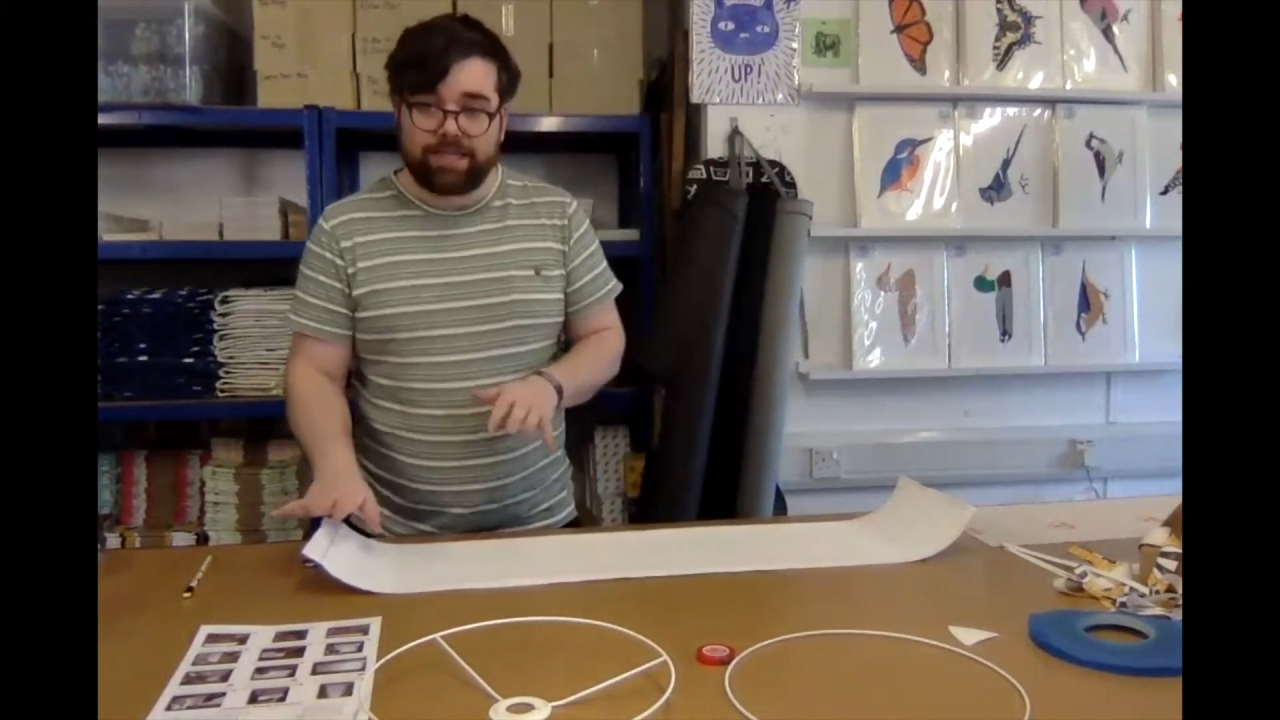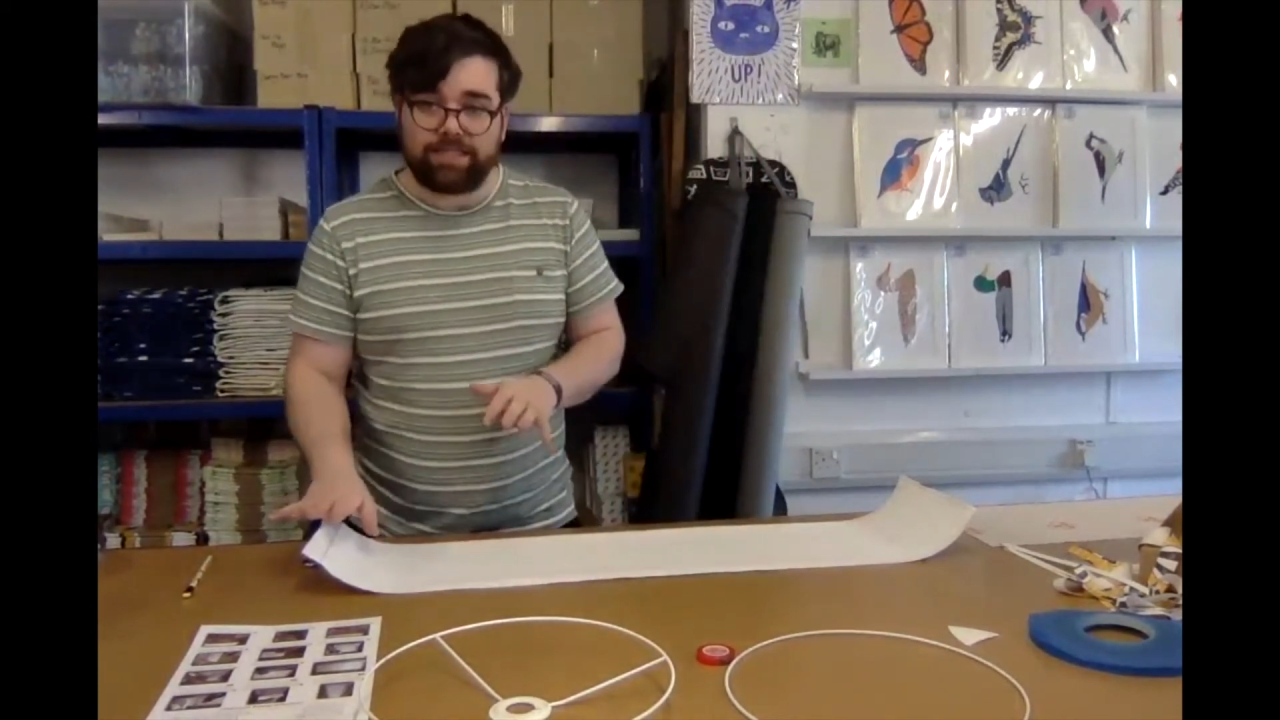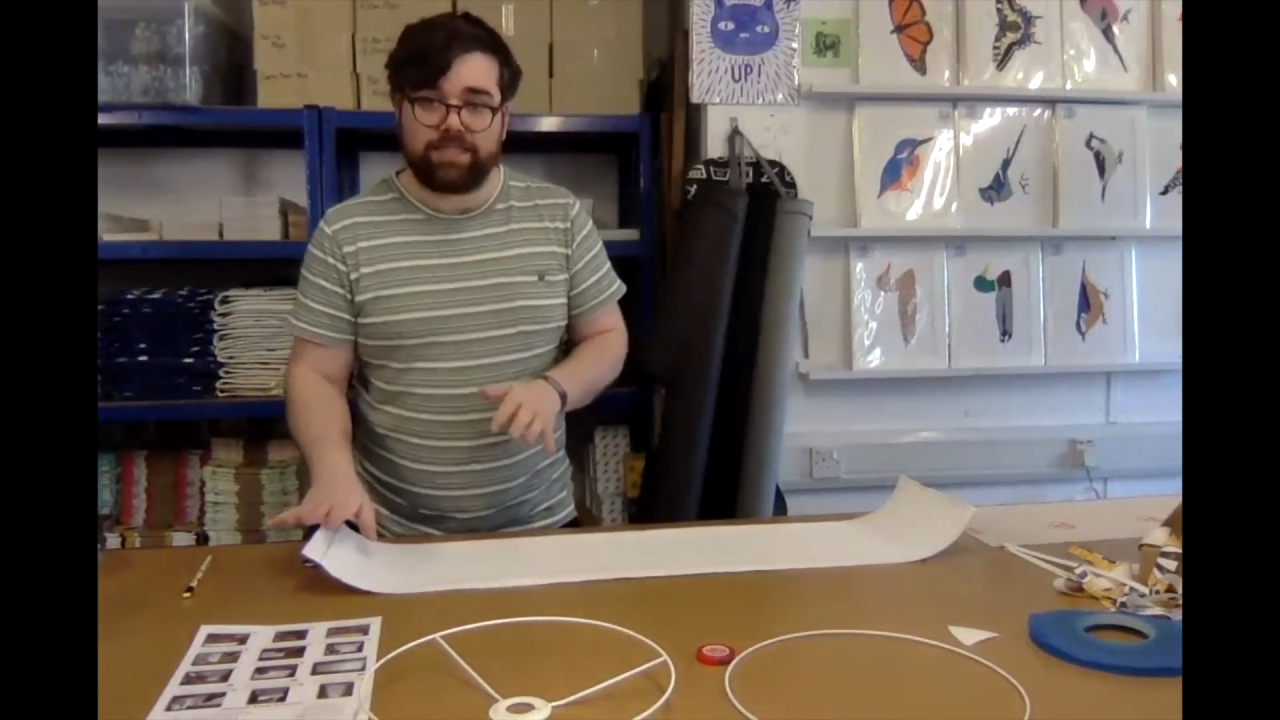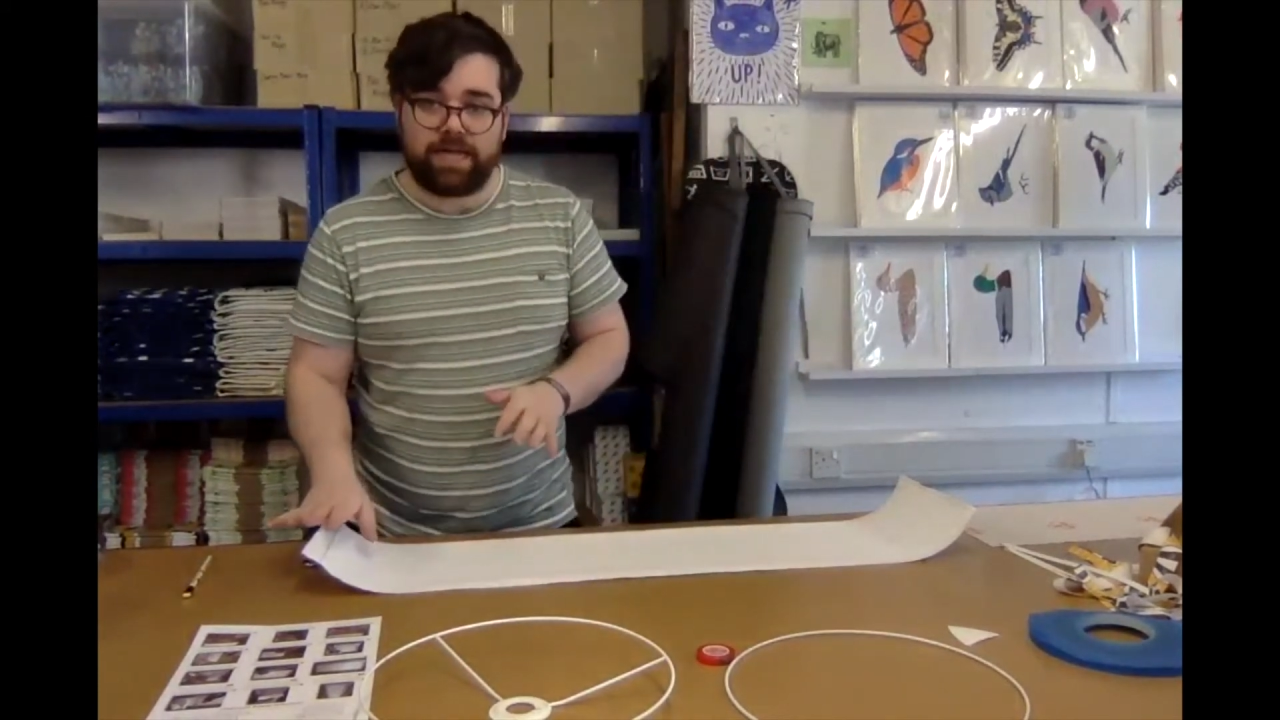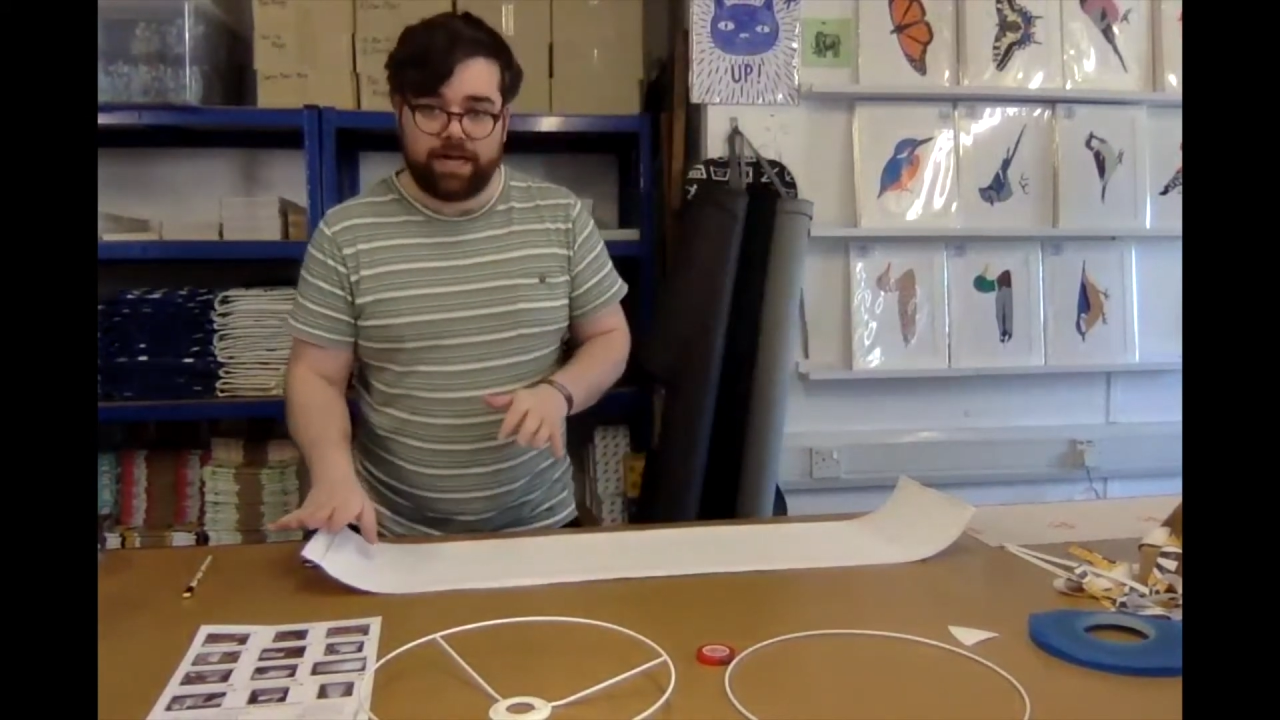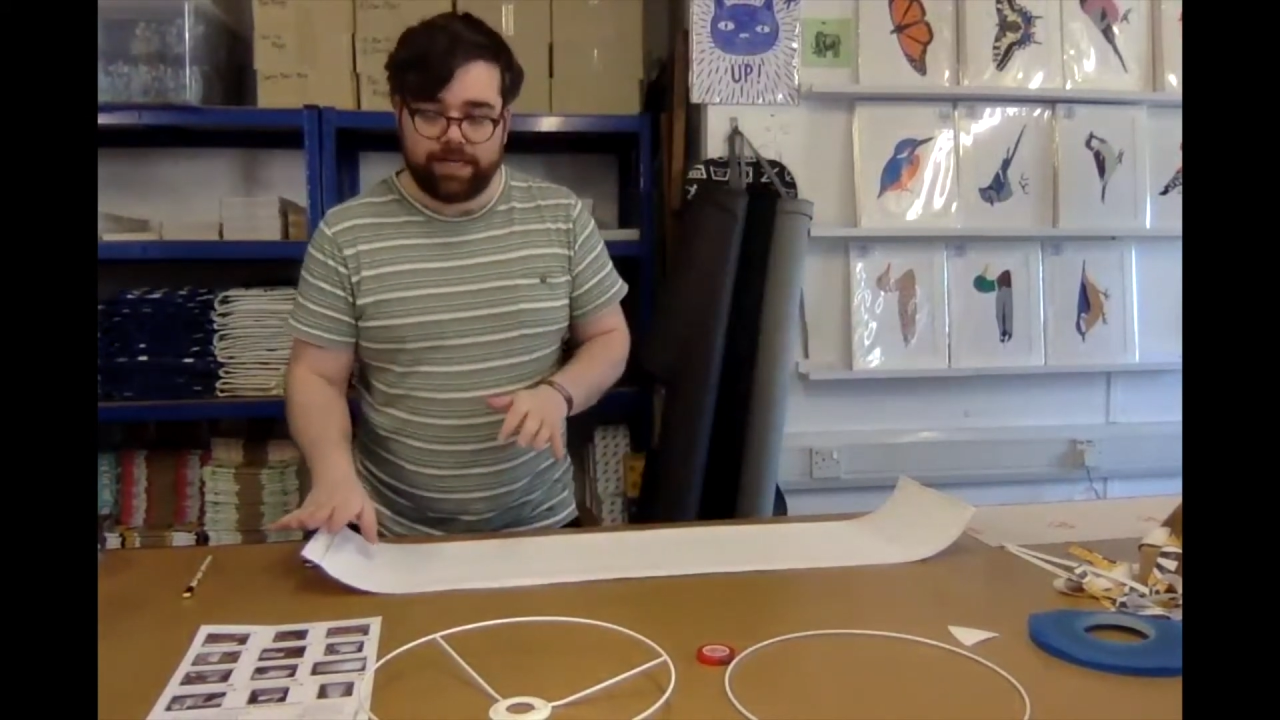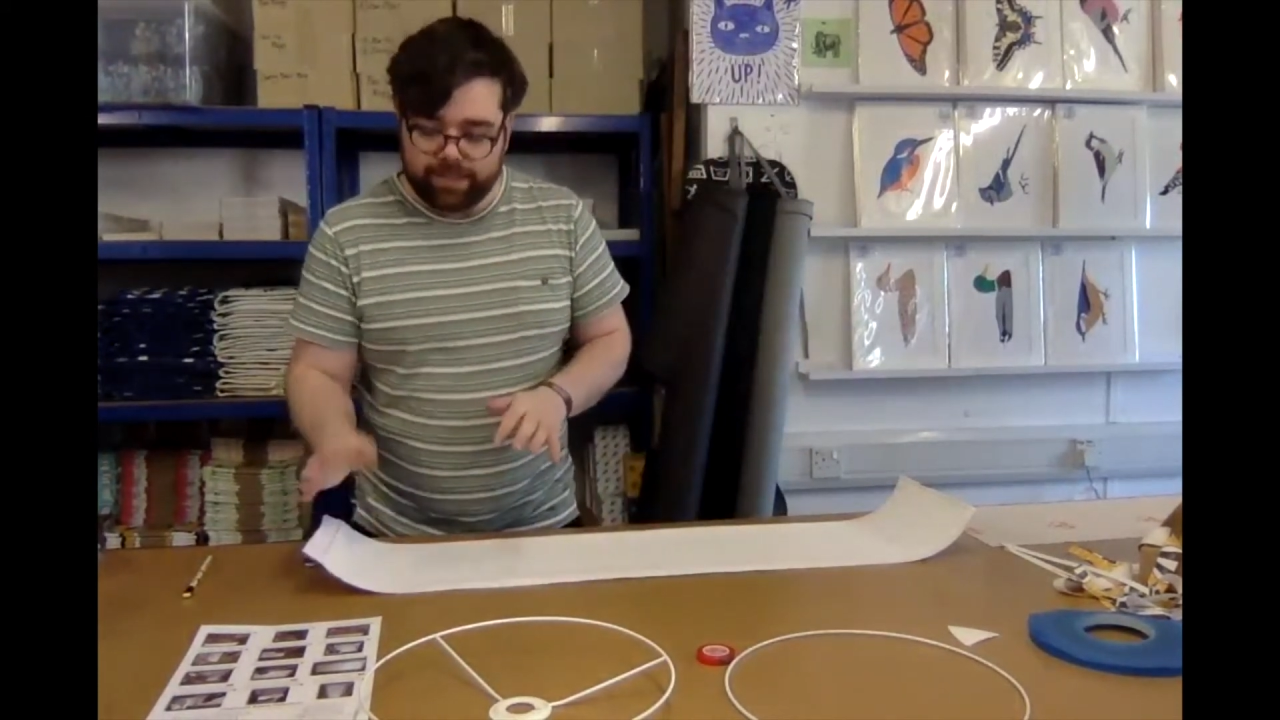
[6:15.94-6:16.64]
side